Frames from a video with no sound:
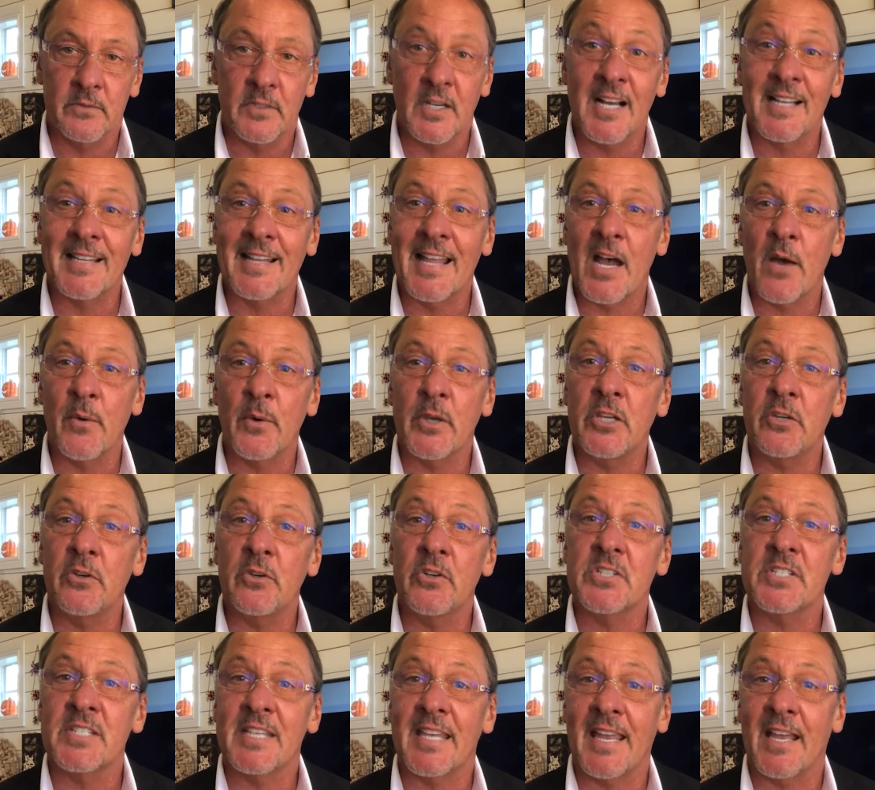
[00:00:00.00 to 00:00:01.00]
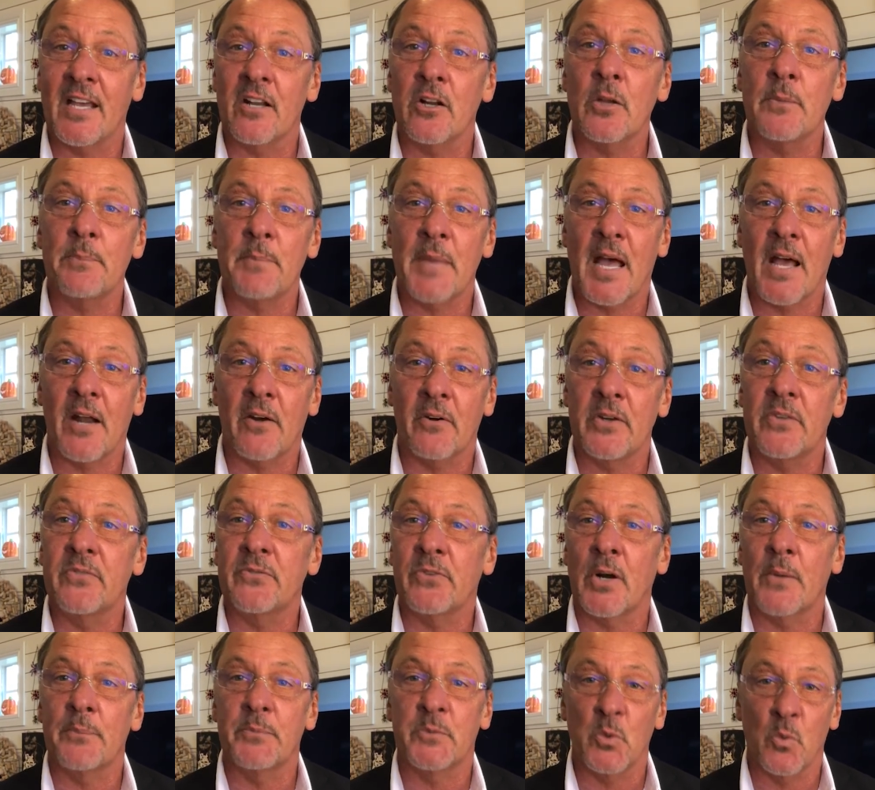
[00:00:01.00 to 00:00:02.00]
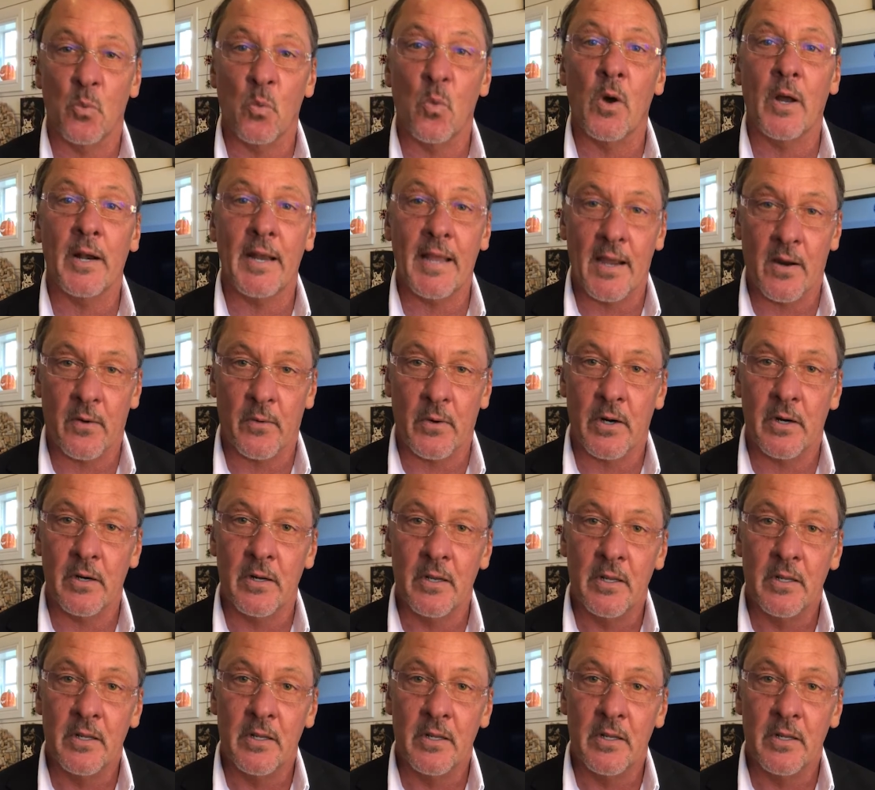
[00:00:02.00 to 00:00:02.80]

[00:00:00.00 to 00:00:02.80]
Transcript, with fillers: allowing you to scan on battery for up to one hour